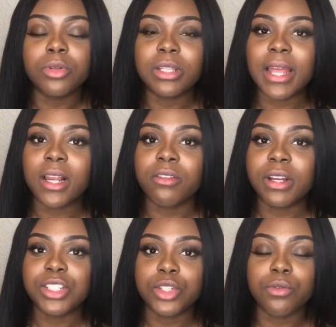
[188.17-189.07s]
the
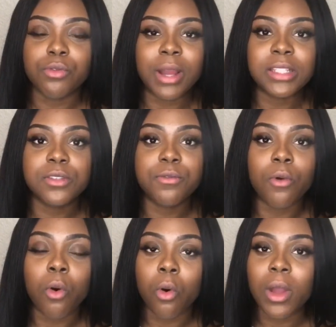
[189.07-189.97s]
Declaration of Rights
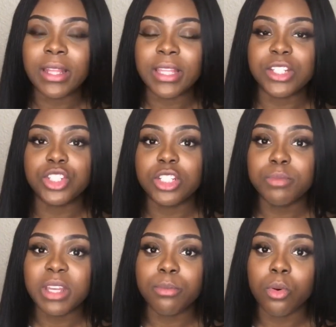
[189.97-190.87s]
for Indigenous
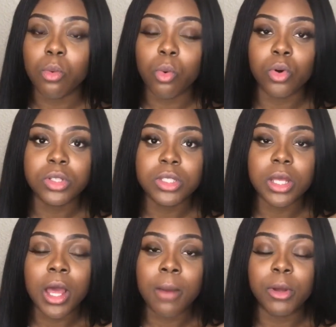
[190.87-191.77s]
People was
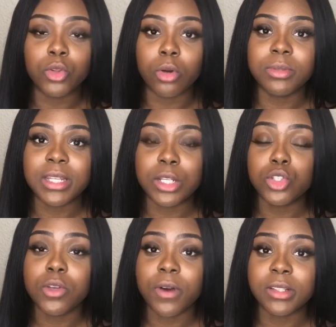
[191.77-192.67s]
adopted in
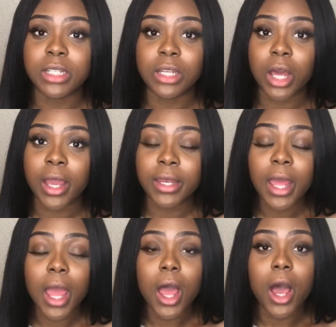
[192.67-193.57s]
2009,
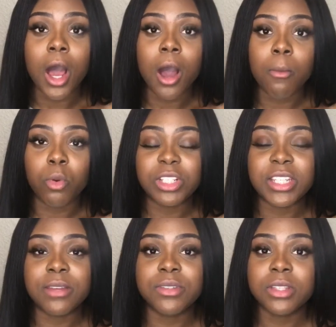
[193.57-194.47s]
which
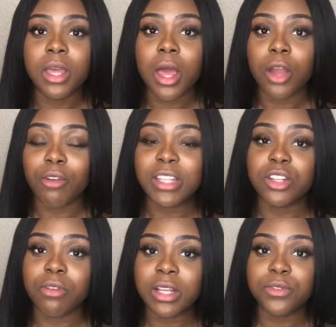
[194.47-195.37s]
gives greater
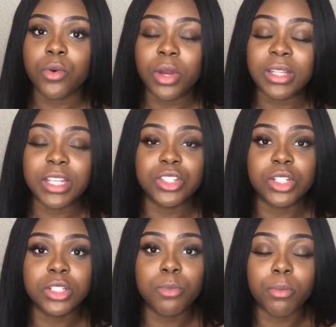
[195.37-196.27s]
rights for
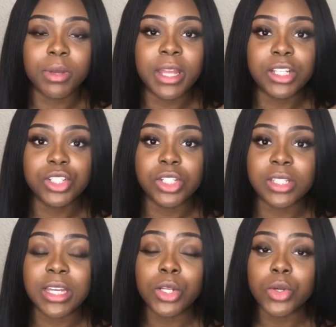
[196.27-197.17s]
Indigenous populations,
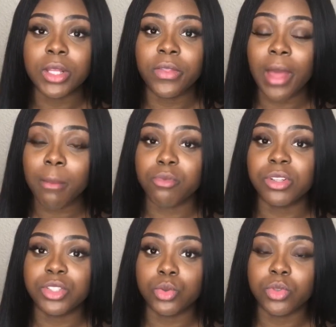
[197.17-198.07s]
including the
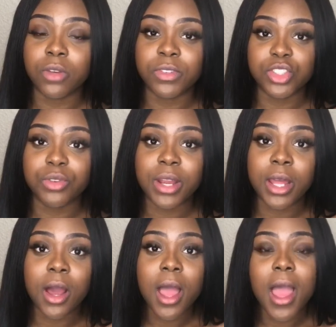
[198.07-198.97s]
Aboriginals of
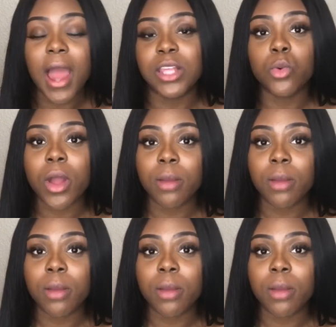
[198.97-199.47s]
Australia, and it's quite